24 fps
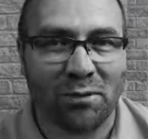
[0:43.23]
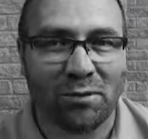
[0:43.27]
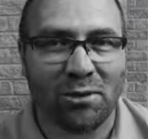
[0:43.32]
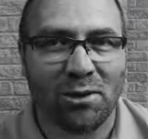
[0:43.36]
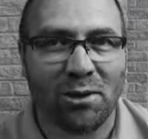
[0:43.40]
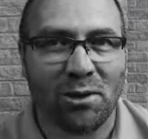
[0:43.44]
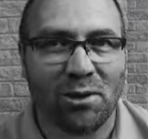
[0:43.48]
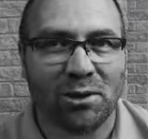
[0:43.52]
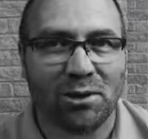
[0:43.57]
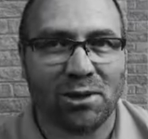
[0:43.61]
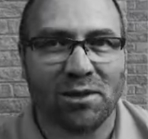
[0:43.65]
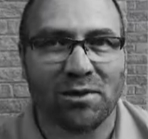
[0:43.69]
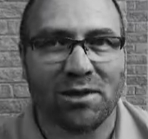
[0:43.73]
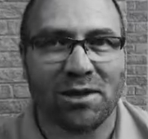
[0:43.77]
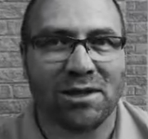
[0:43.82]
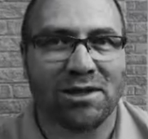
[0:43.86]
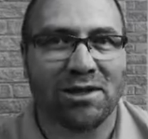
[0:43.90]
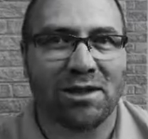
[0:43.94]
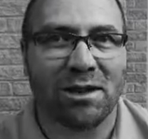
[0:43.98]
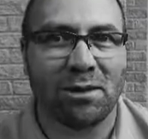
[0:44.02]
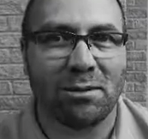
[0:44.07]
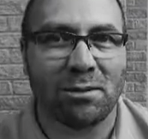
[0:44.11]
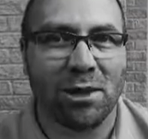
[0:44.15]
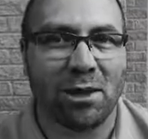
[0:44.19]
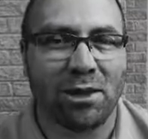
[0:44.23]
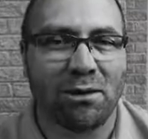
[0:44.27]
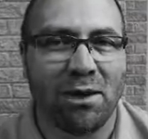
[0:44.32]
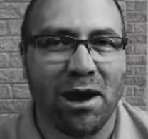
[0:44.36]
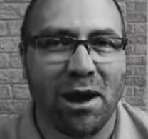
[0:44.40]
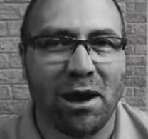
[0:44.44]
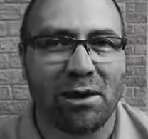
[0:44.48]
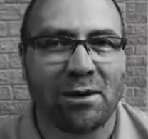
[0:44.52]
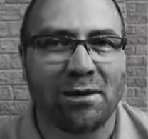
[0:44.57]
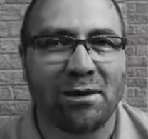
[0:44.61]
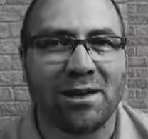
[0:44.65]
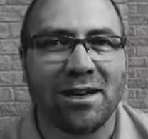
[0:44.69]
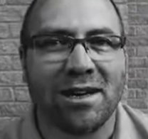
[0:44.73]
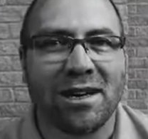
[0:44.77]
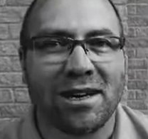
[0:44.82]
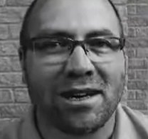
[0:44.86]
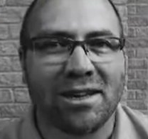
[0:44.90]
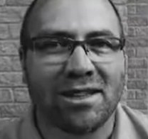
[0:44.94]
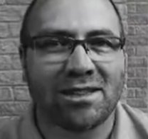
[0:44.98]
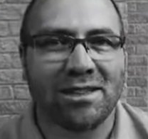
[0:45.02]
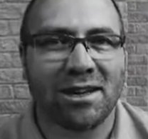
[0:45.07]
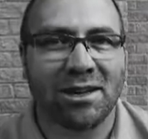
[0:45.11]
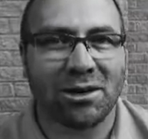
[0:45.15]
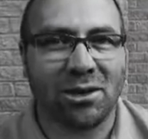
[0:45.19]
for those of us that have been around
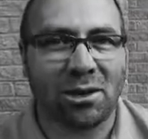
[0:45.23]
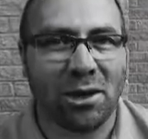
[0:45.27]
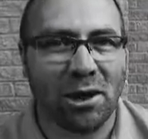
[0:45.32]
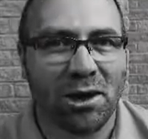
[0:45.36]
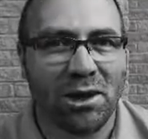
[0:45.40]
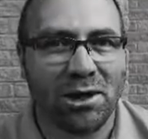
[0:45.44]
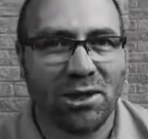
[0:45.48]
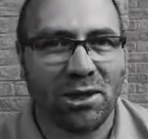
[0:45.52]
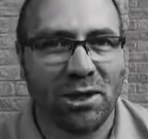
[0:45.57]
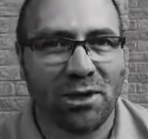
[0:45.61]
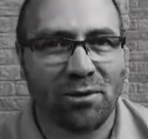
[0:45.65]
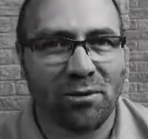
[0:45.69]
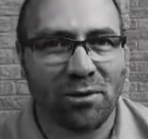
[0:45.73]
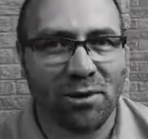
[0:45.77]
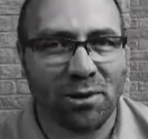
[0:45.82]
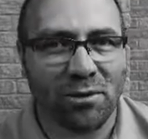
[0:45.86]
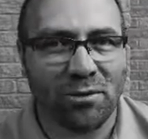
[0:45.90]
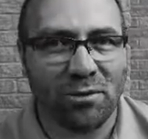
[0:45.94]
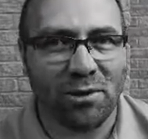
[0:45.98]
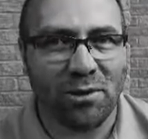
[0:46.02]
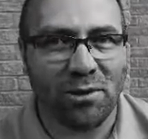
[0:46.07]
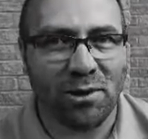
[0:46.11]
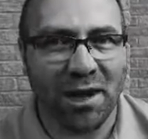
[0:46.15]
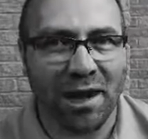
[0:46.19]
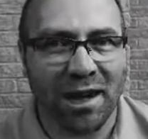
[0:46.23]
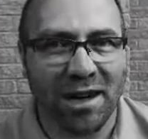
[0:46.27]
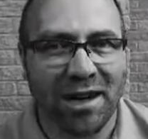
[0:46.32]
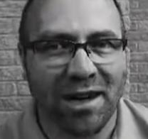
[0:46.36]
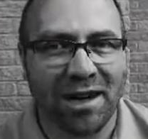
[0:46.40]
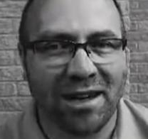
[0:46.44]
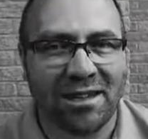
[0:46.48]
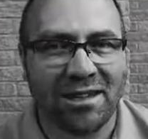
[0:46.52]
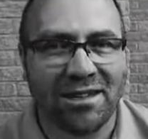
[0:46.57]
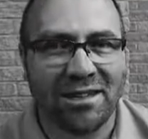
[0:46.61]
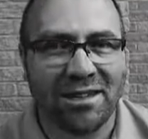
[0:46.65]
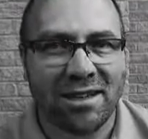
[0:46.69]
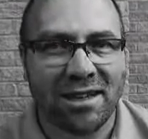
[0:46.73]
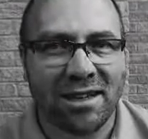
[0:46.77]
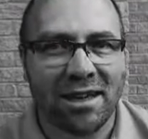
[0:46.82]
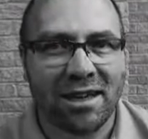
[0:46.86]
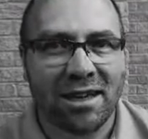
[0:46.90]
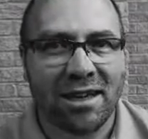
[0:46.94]
technology for a few decades,